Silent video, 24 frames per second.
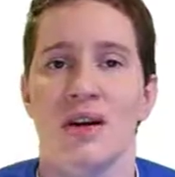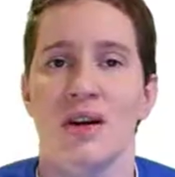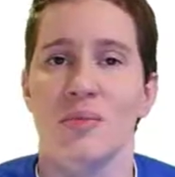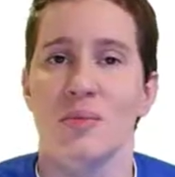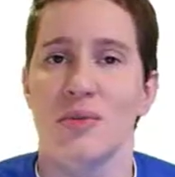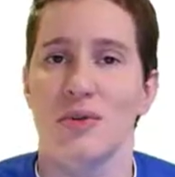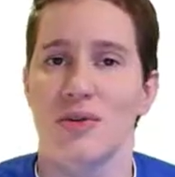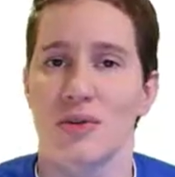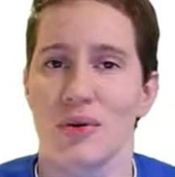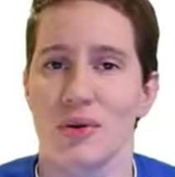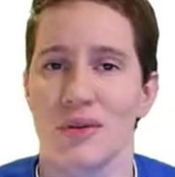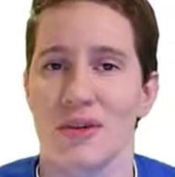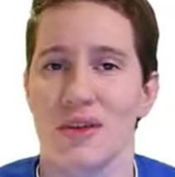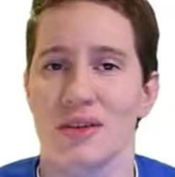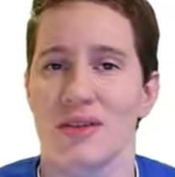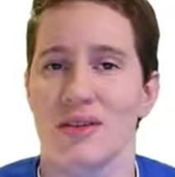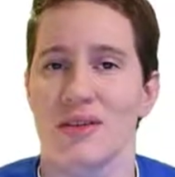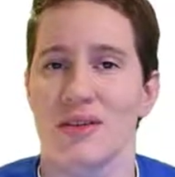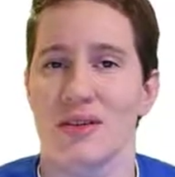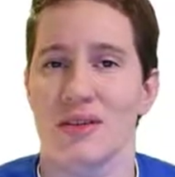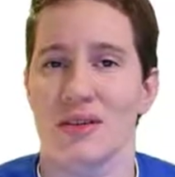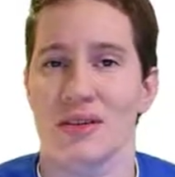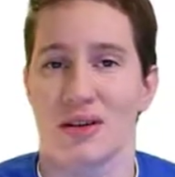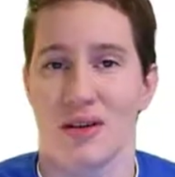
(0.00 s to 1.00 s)
Before we get
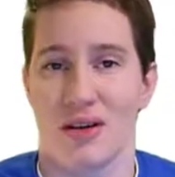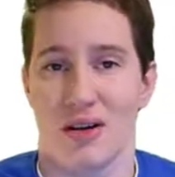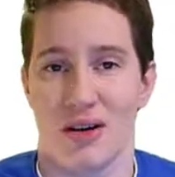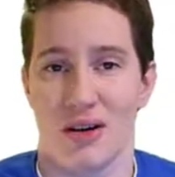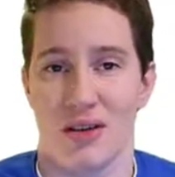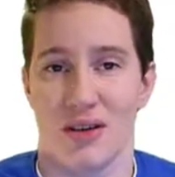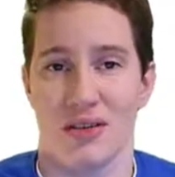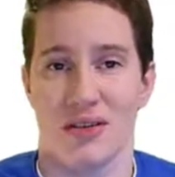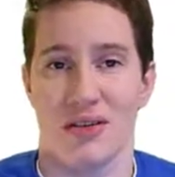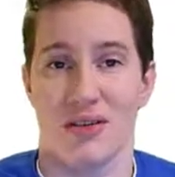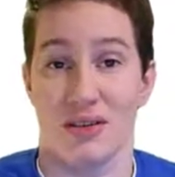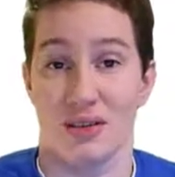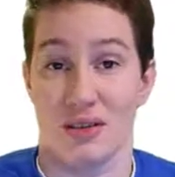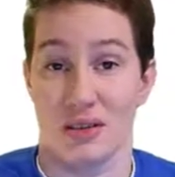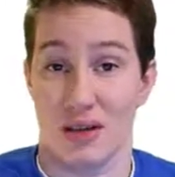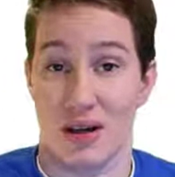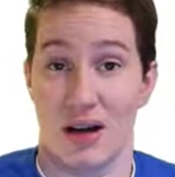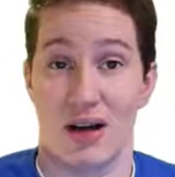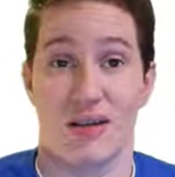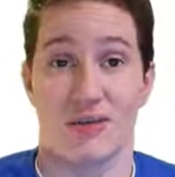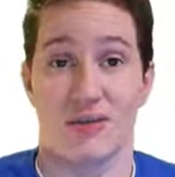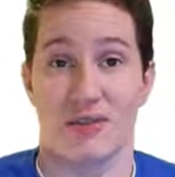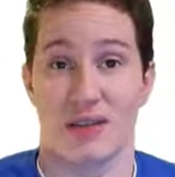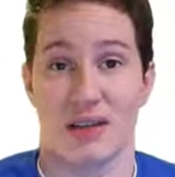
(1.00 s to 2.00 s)
started on the
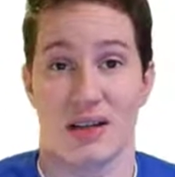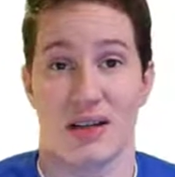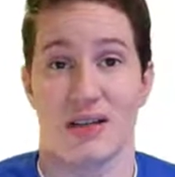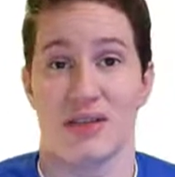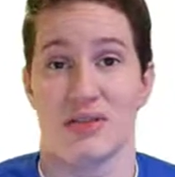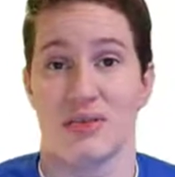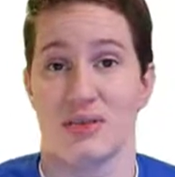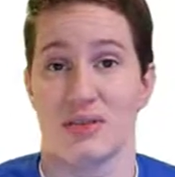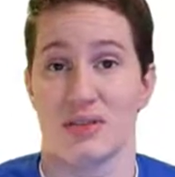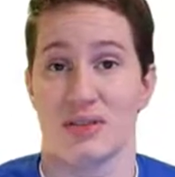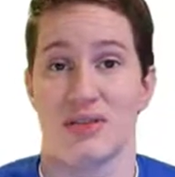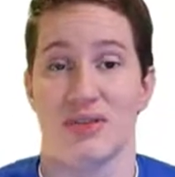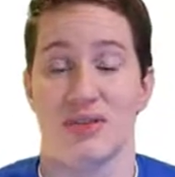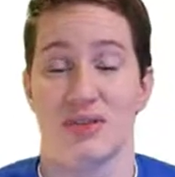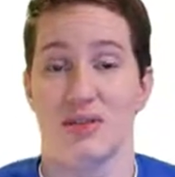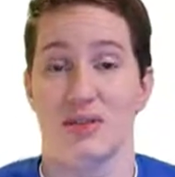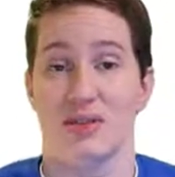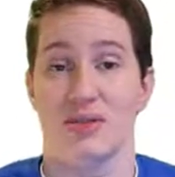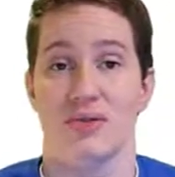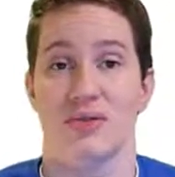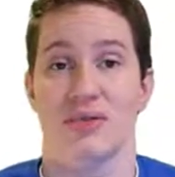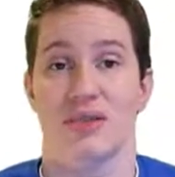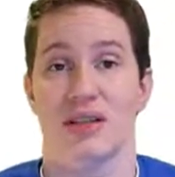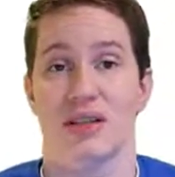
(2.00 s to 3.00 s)
law of signs, which is the
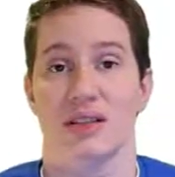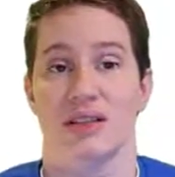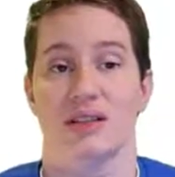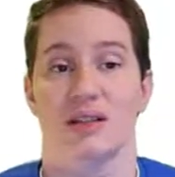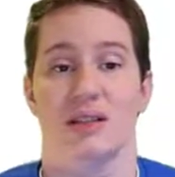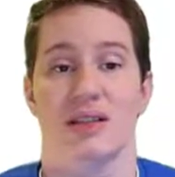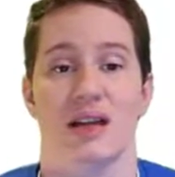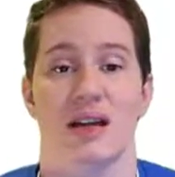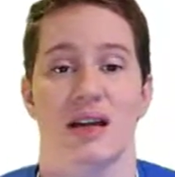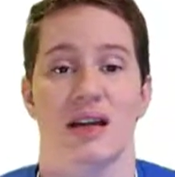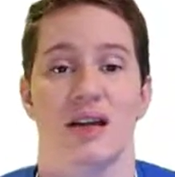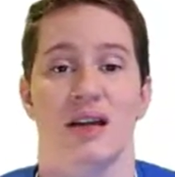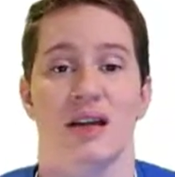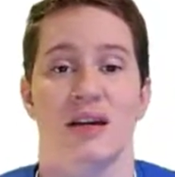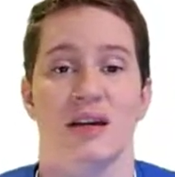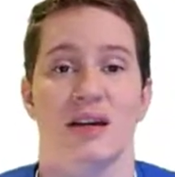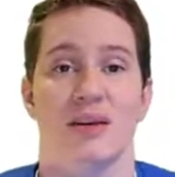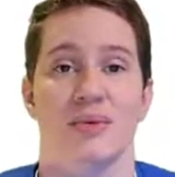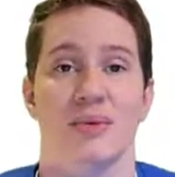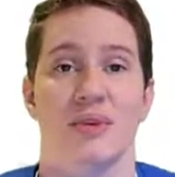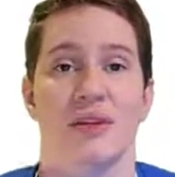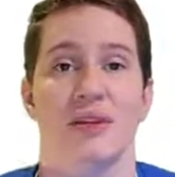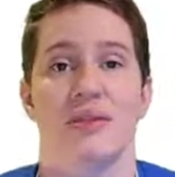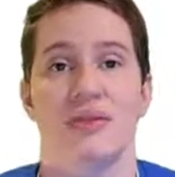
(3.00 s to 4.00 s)
new thing today,
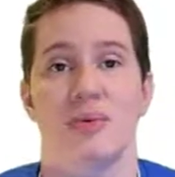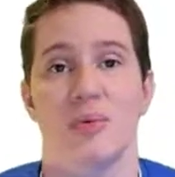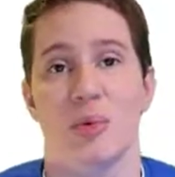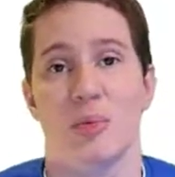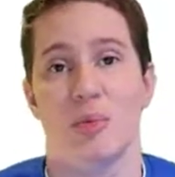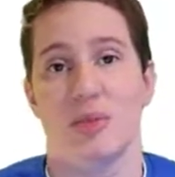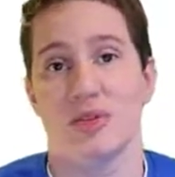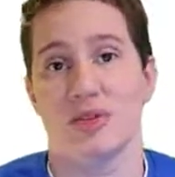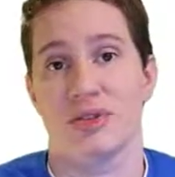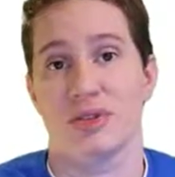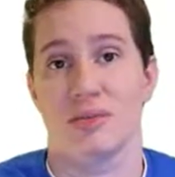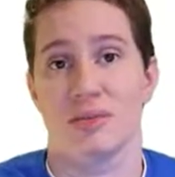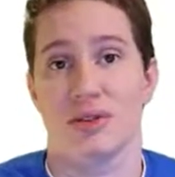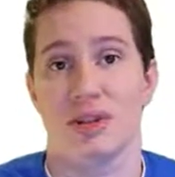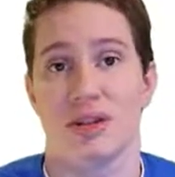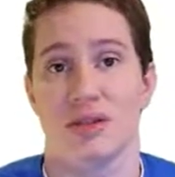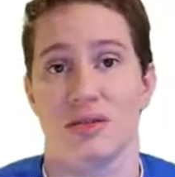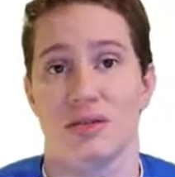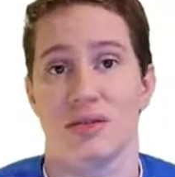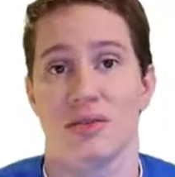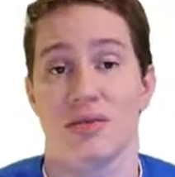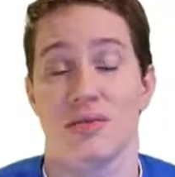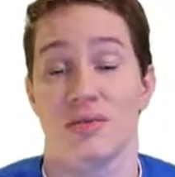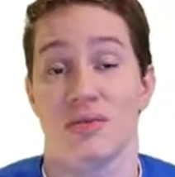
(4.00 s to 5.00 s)
we need to remember some
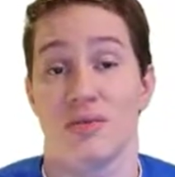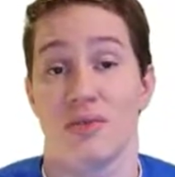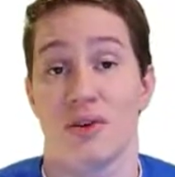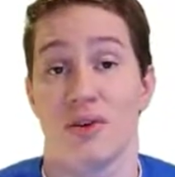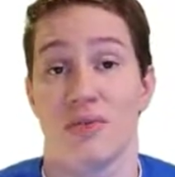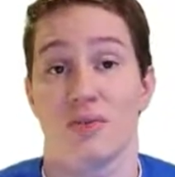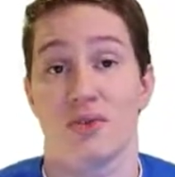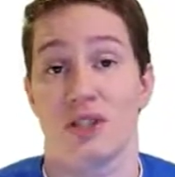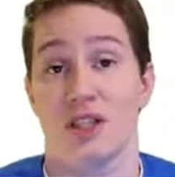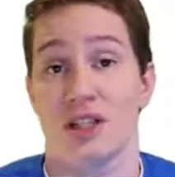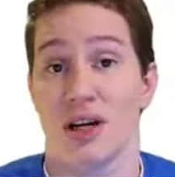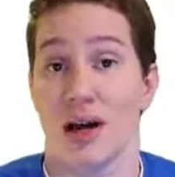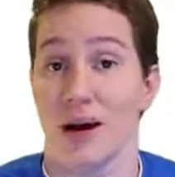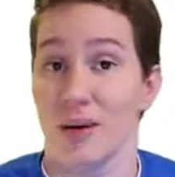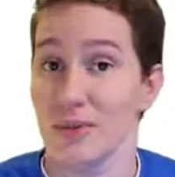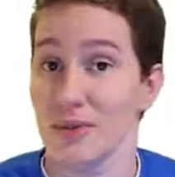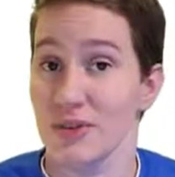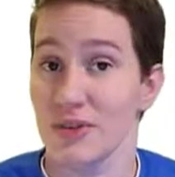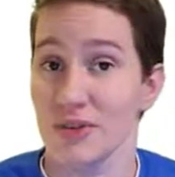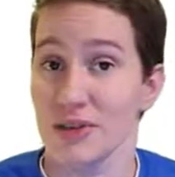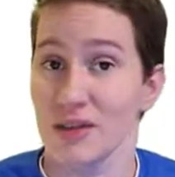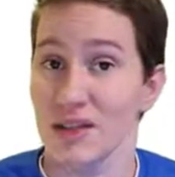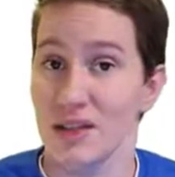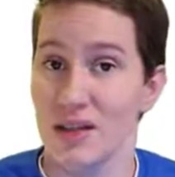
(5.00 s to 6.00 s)
things from
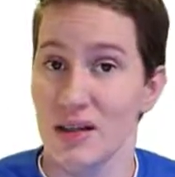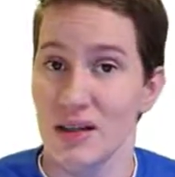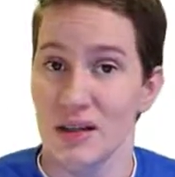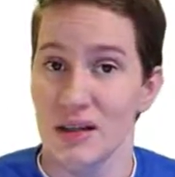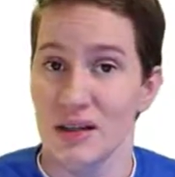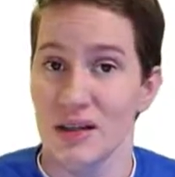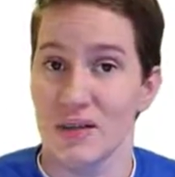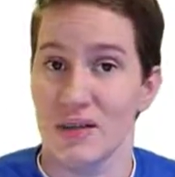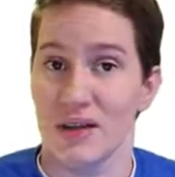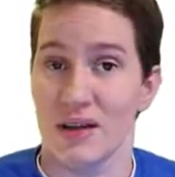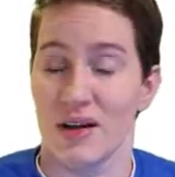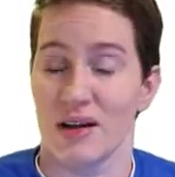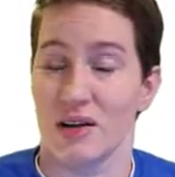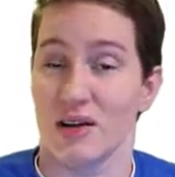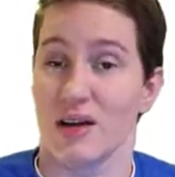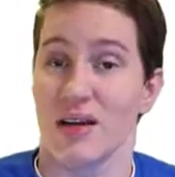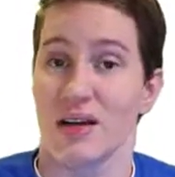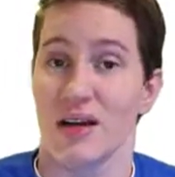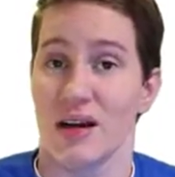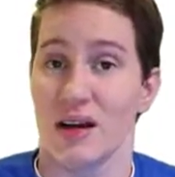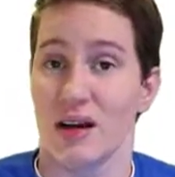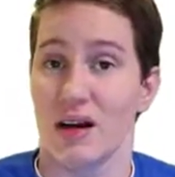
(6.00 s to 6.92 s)
geometry that are going to